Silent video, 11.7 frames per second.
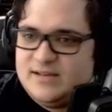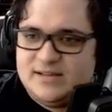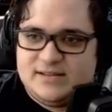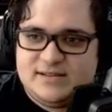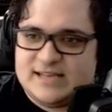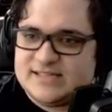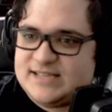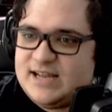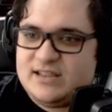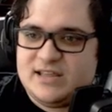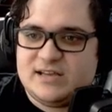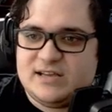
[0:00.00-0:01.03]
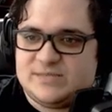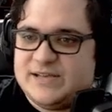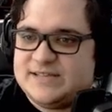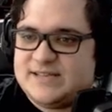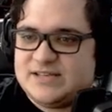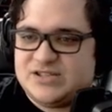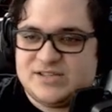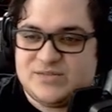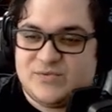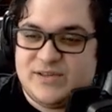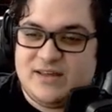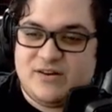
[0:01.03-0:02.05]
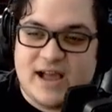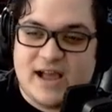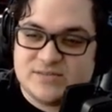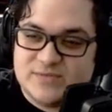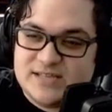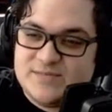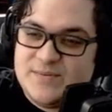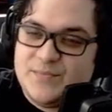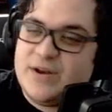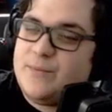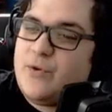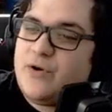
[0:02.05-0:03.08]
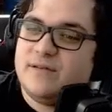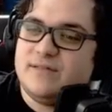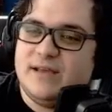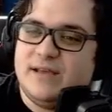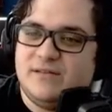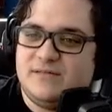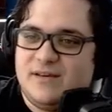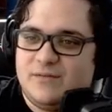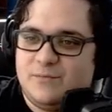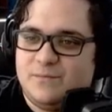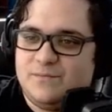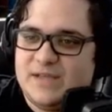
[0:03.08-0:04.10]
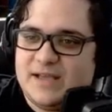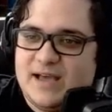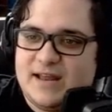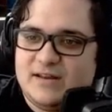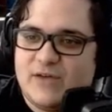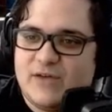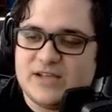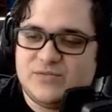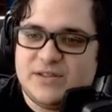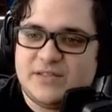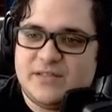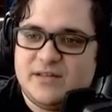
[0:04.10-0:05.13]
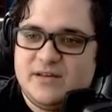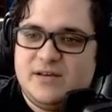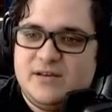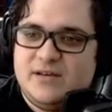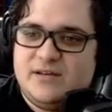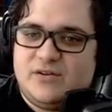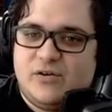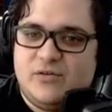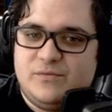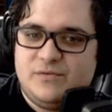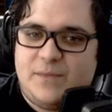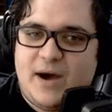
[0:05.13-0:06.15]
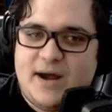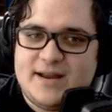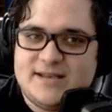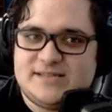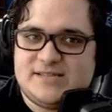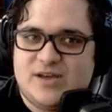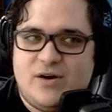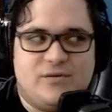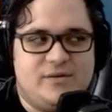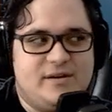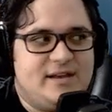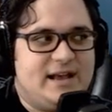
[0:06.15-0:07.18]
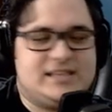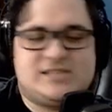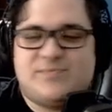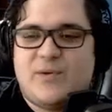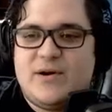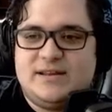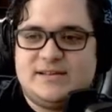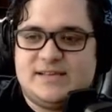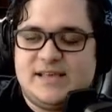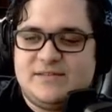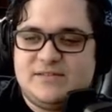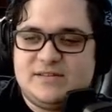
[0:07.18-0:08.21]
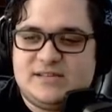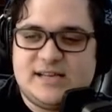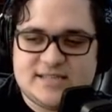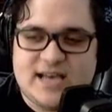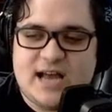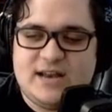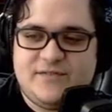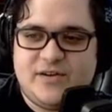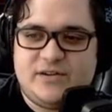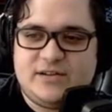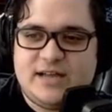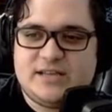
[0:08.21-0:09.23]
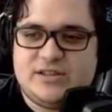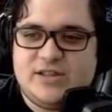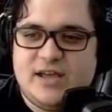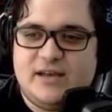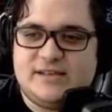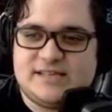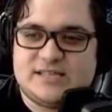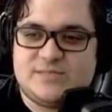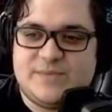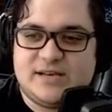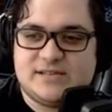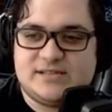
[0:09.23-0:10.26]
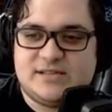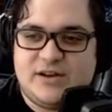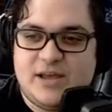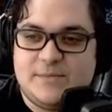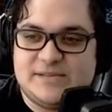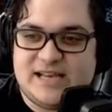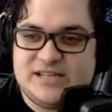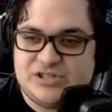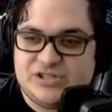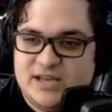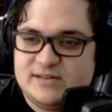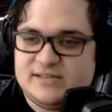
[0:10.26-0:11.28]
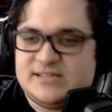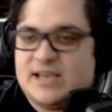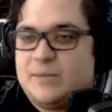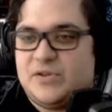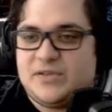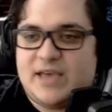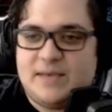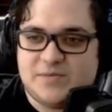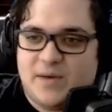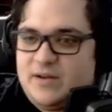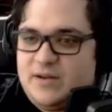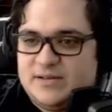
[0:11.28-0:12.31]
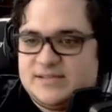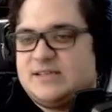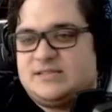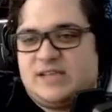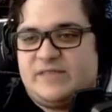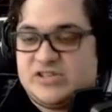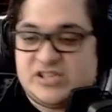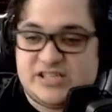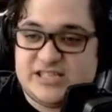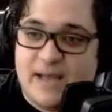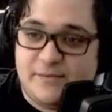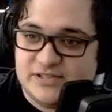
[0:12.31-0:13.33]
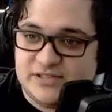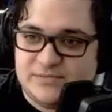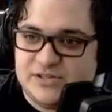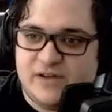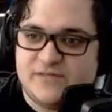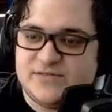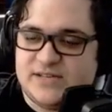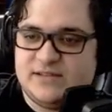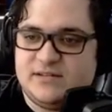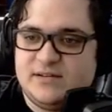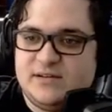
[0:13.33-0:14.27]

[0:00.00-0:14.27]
that's not a thing because PlayStation doesn't really interact with these people anymore. They, they, They kind of interact with their own bodies. So at this point, it, it does kind of feel like they exist because their name is I G N. Same with GameSpot and all these things. They've just established themselves, and